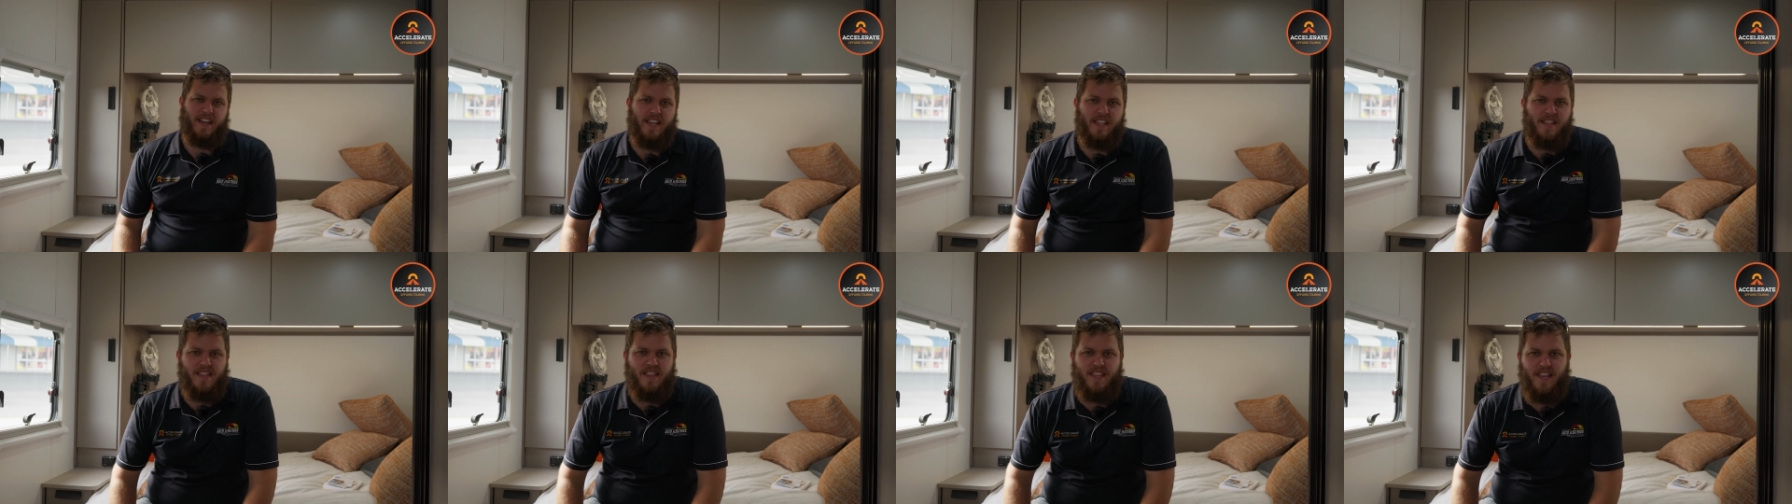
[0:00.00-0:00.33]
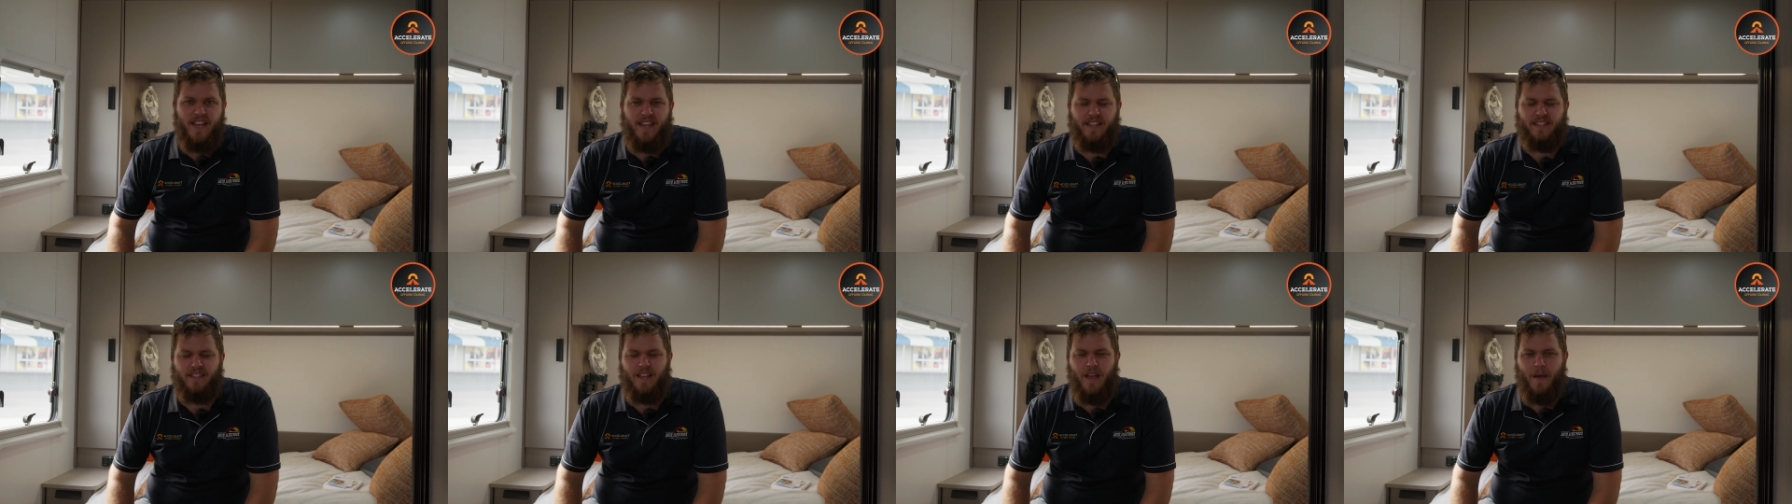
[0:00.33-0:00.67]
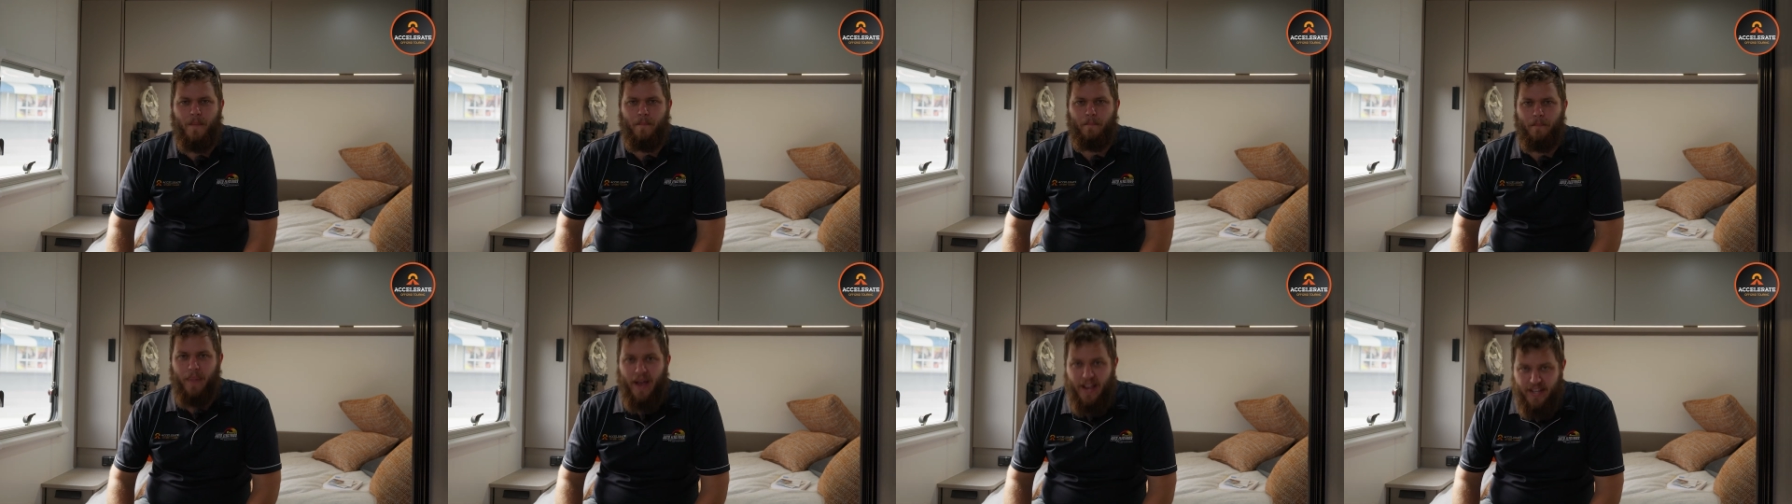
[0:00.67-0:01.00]
in this
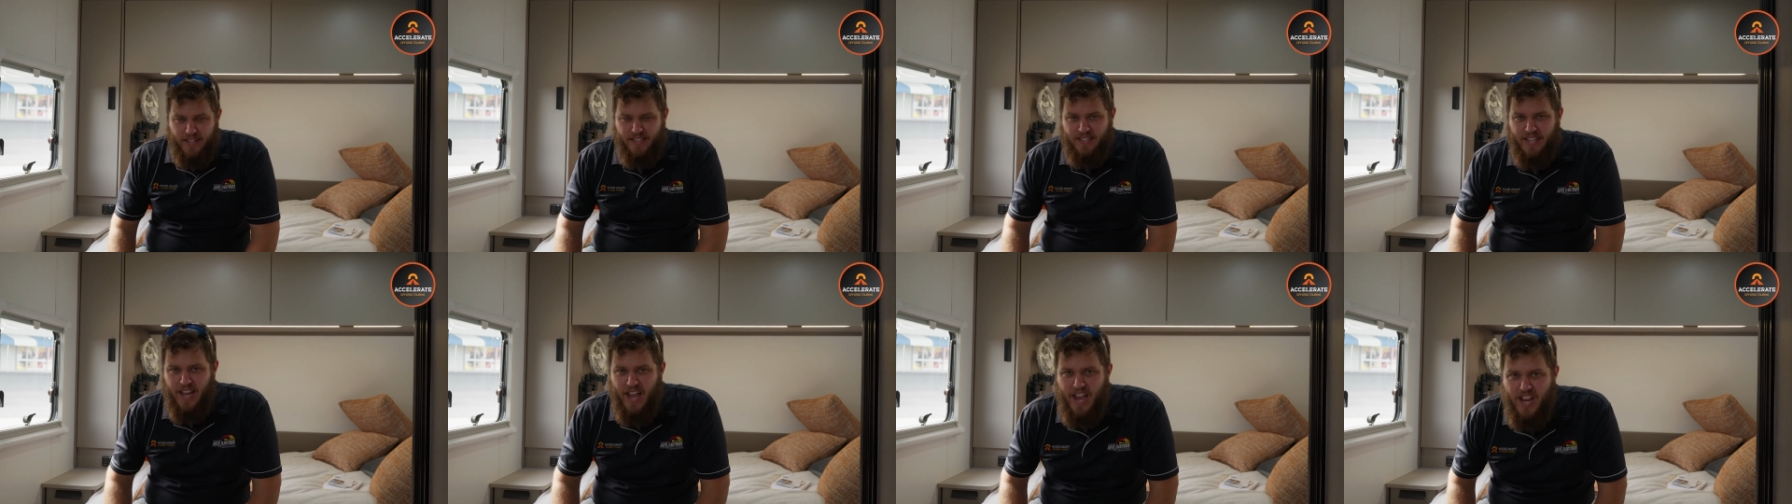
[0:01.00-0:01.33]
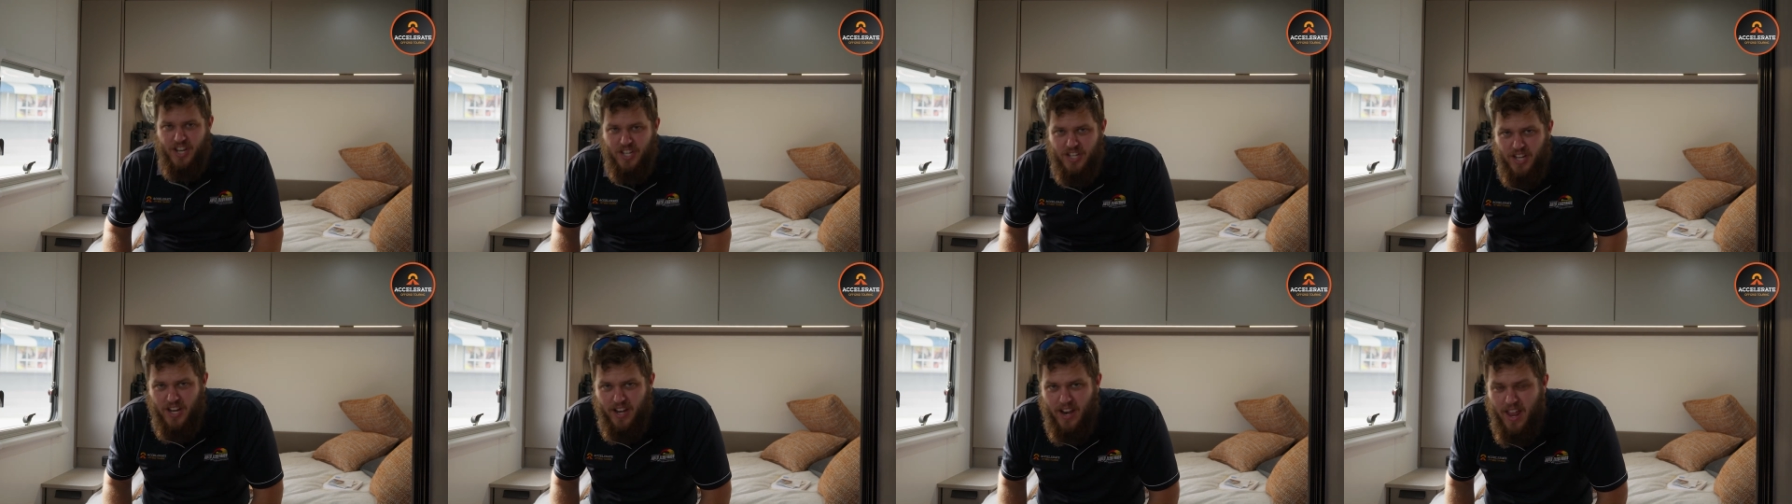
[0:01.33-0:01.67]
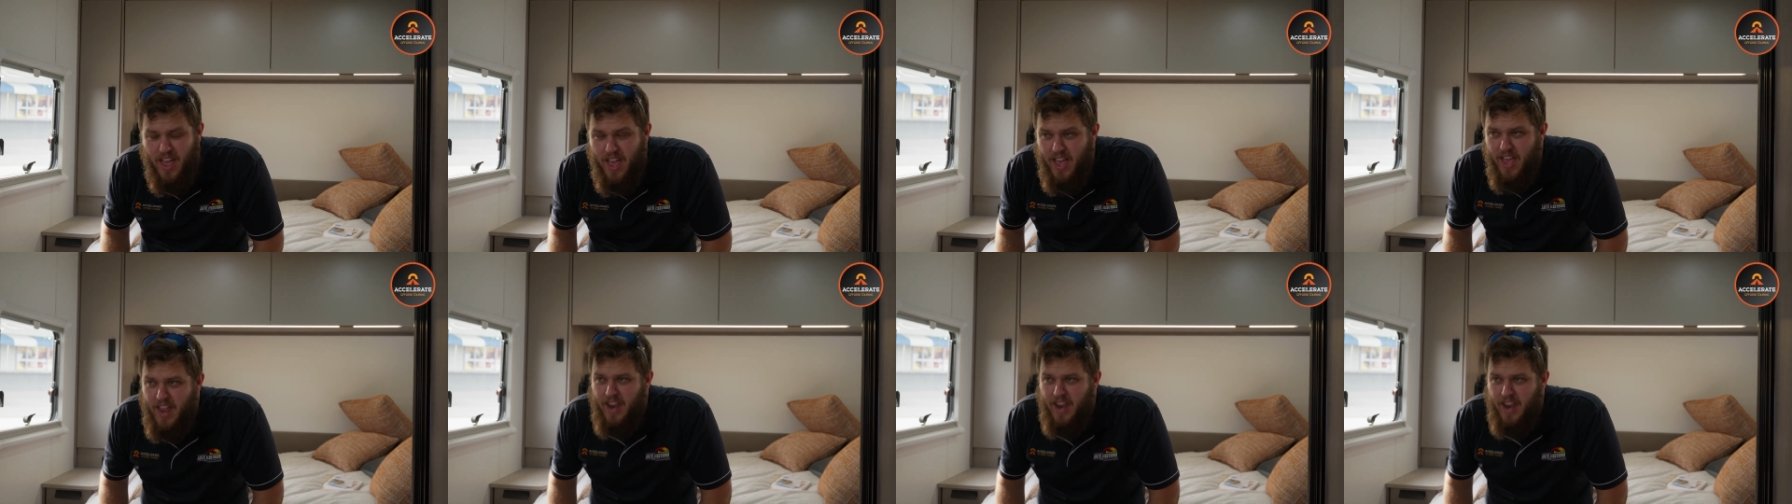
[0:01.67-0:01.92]
base station.